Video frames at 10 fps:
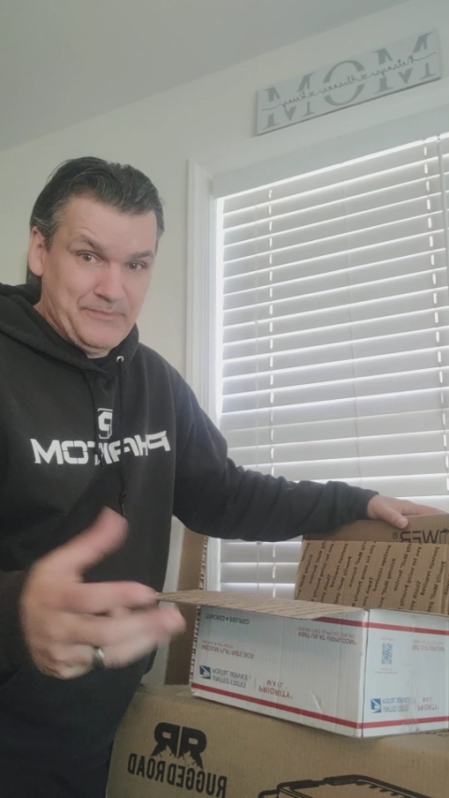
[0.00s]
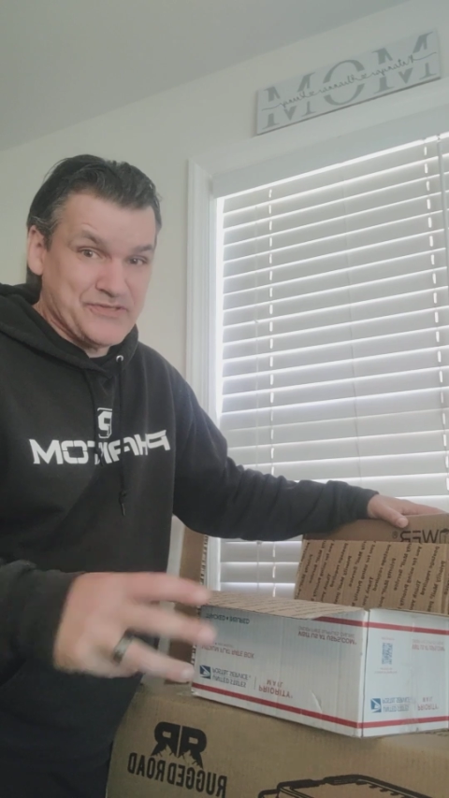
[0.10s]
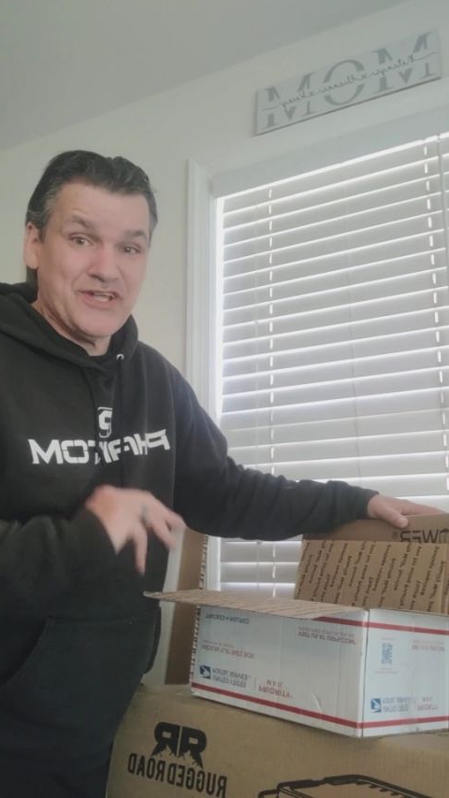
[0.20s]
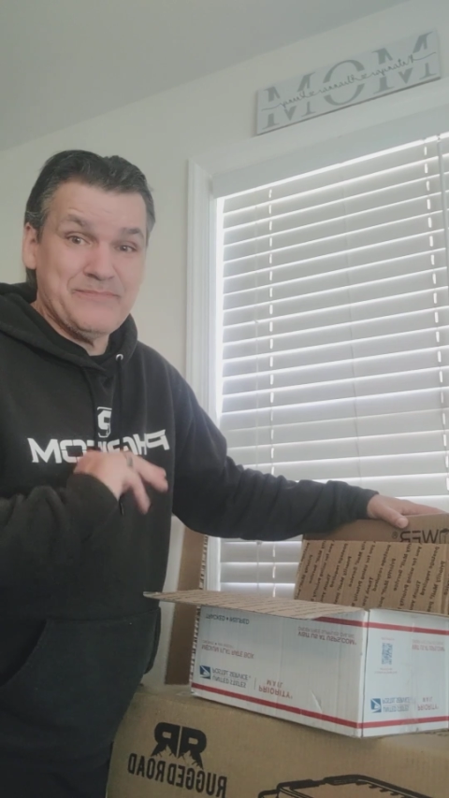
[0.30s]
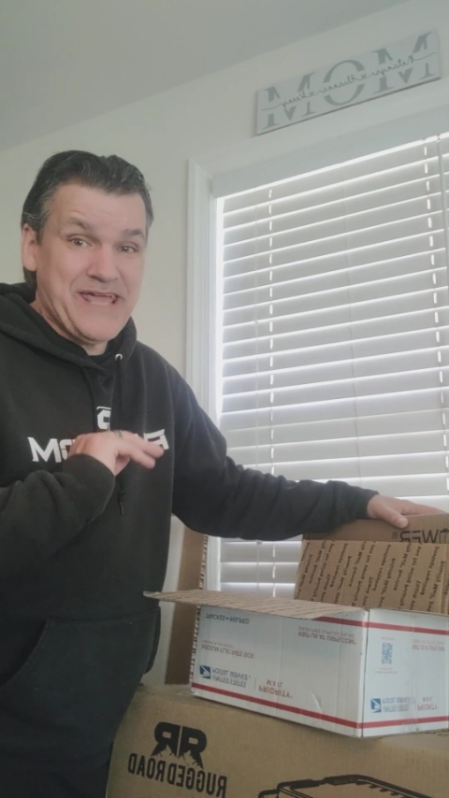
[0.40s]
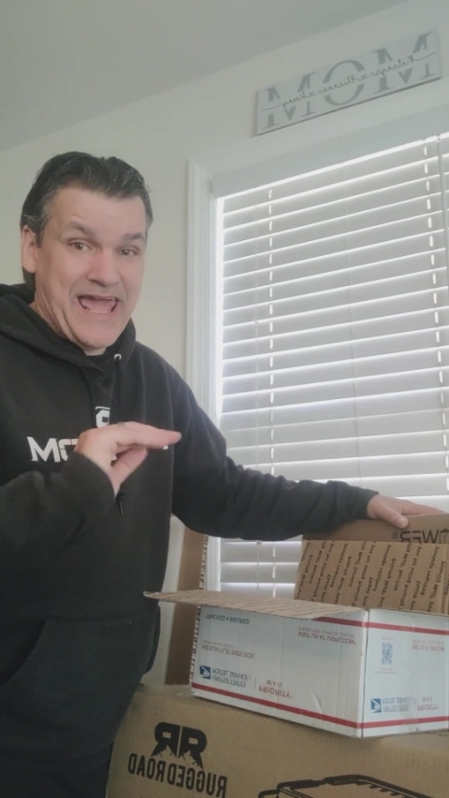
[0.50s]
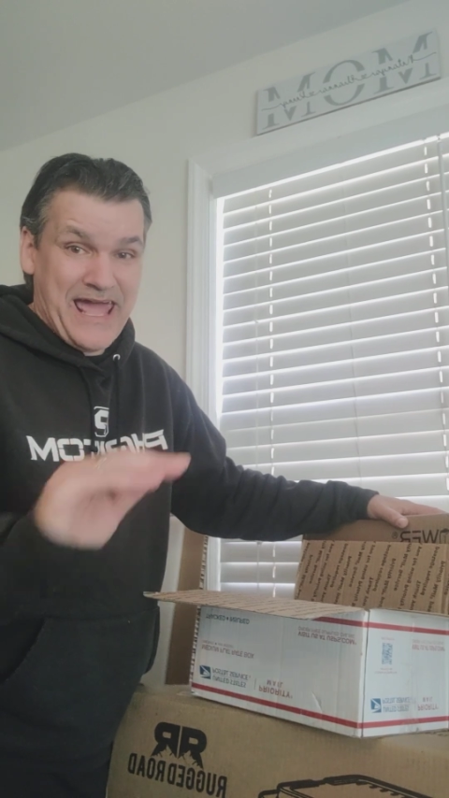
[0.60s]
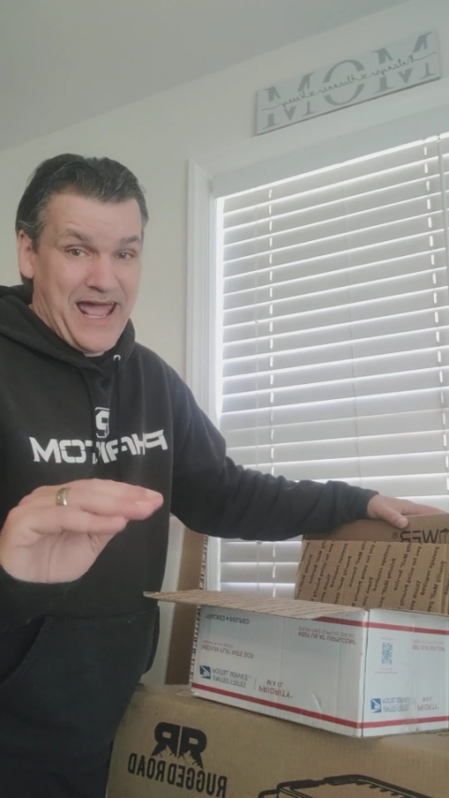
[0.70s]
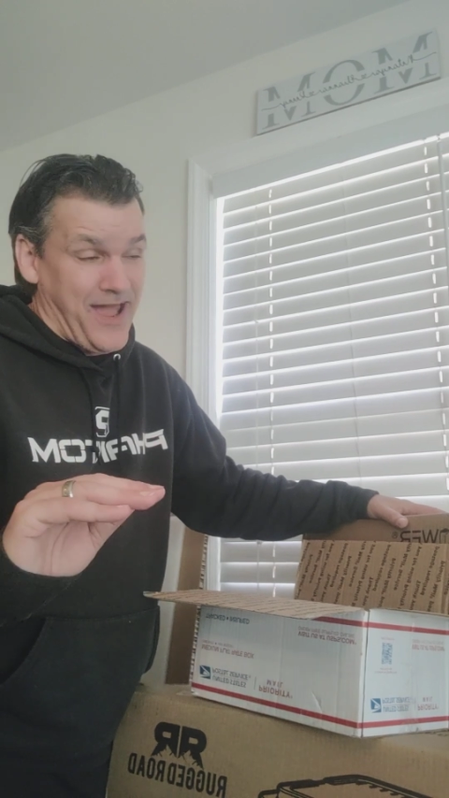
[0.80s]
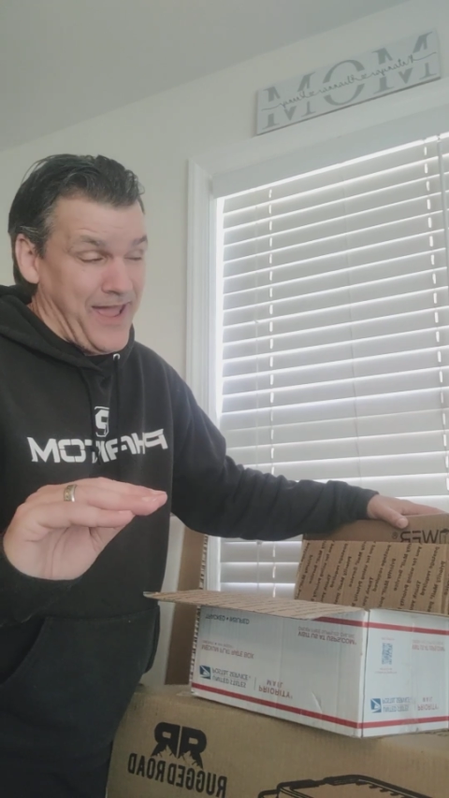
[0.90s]
It's going to be
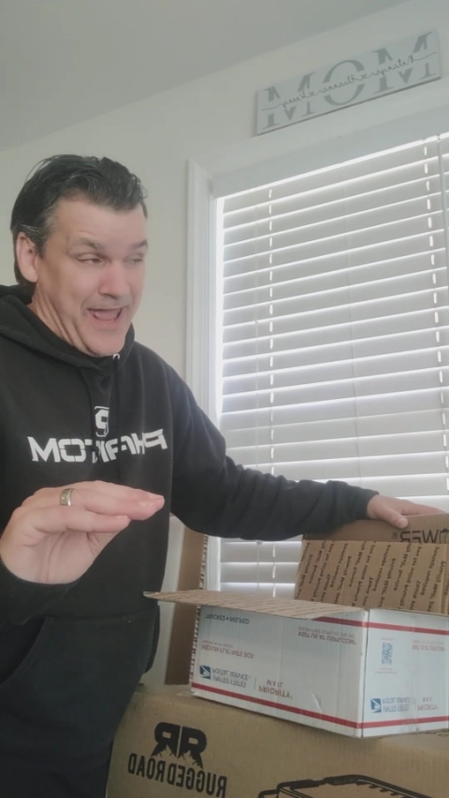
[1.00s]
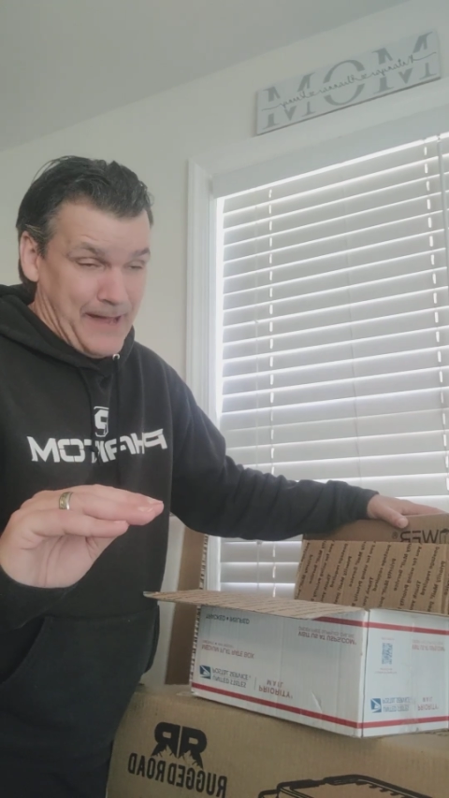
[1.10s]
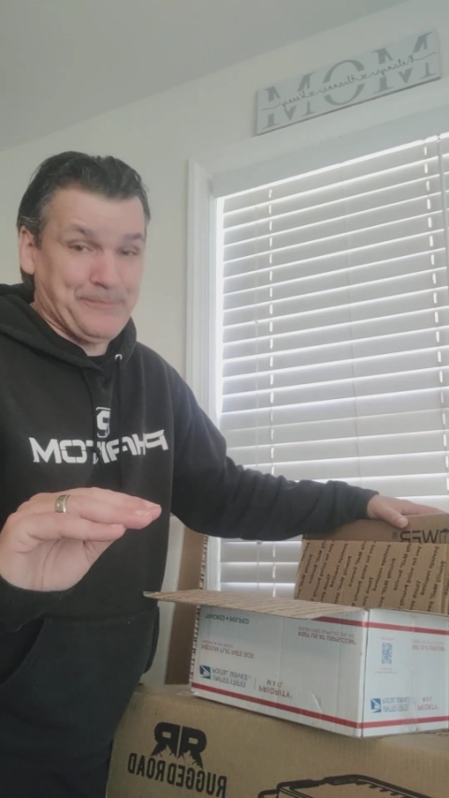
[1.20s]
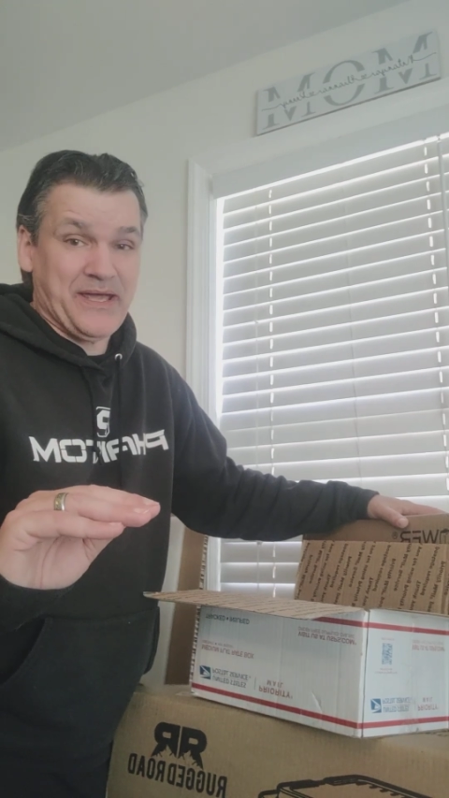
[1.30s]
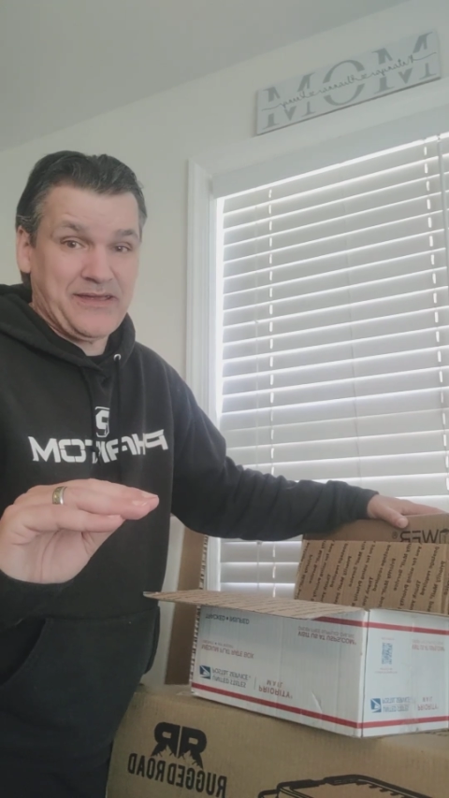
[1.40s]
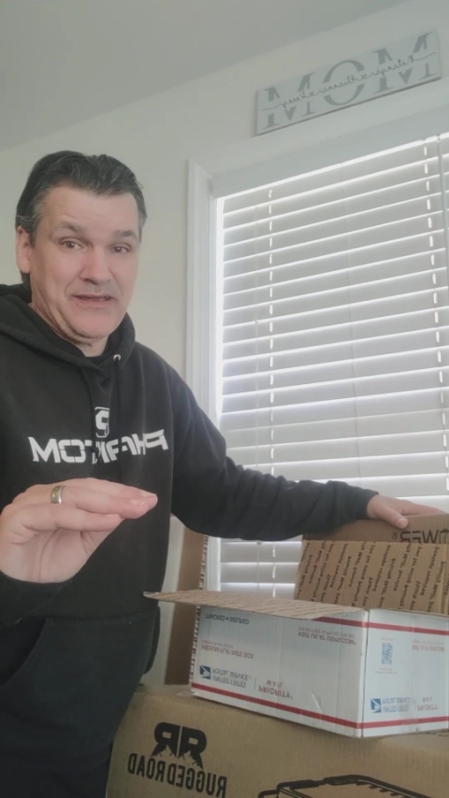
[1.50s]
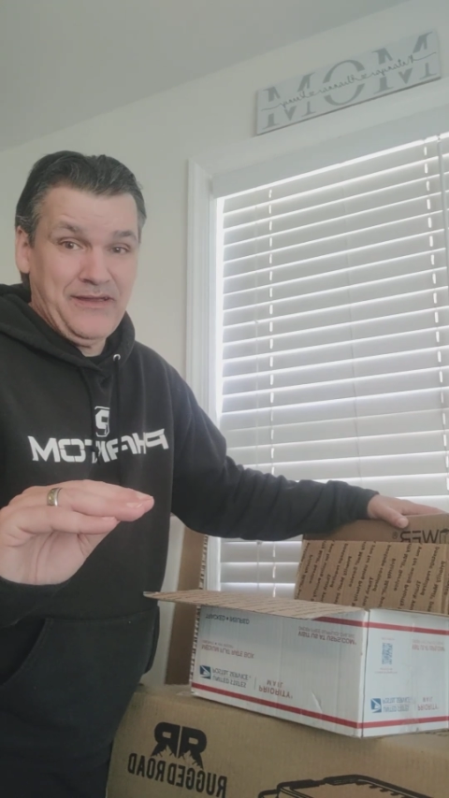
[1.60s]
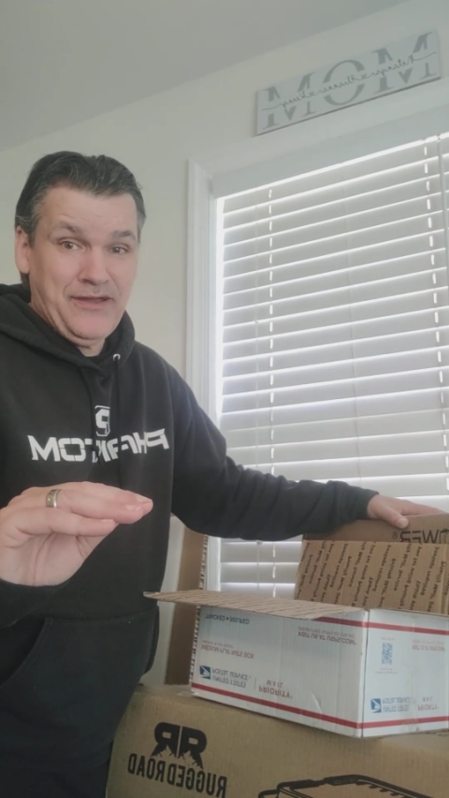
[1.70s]
epic